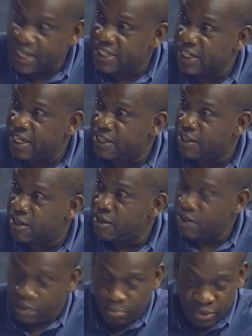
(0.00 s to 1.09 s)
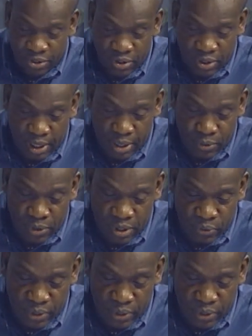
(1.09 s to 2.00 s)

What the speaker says: days later. Mr. Skerritt was on the